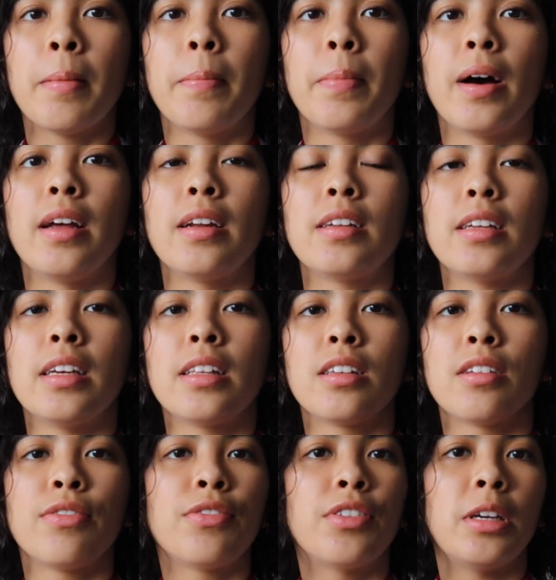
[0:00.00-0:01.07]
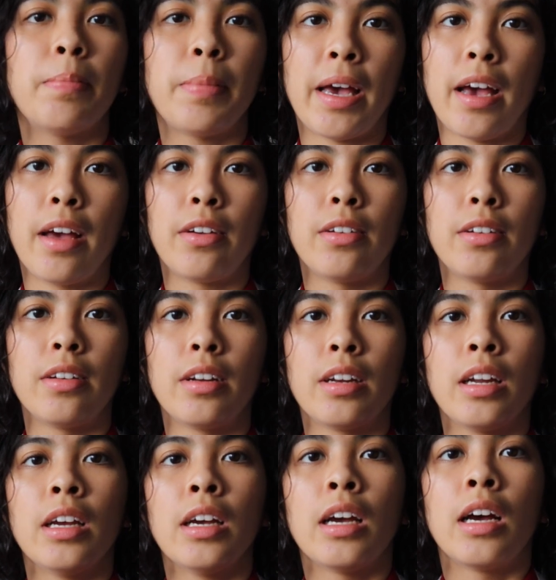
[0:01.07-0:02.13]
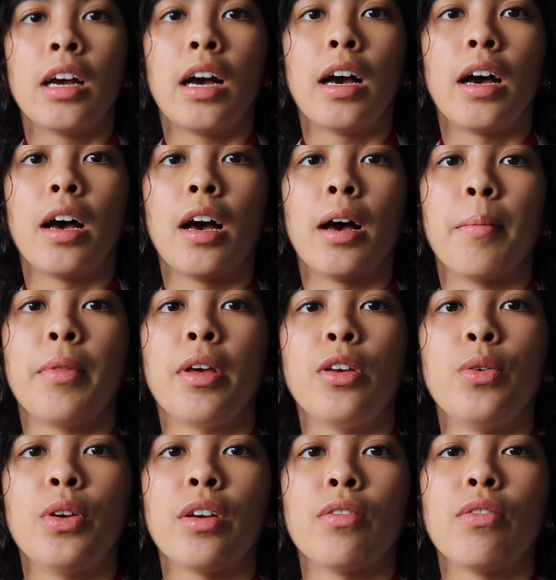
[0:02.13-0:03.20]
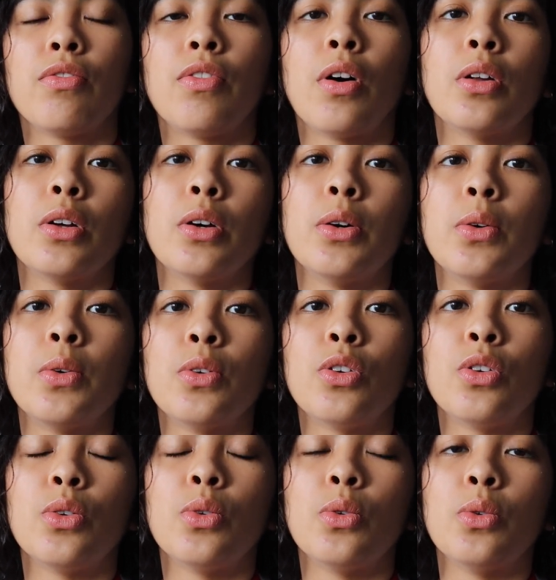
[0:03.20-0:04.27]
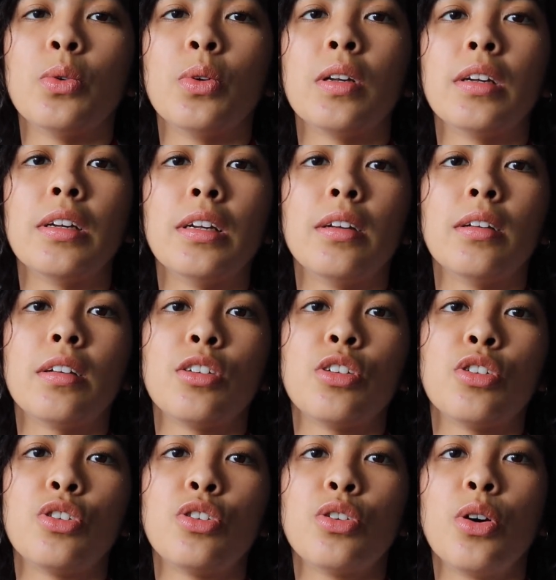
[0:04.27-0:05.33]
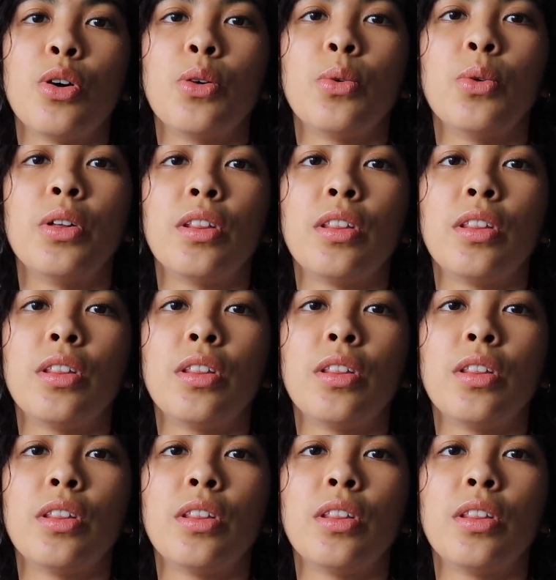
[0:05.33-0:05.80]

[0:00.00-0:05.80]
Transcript: but it's a free pattern um, that you can follow to, to sew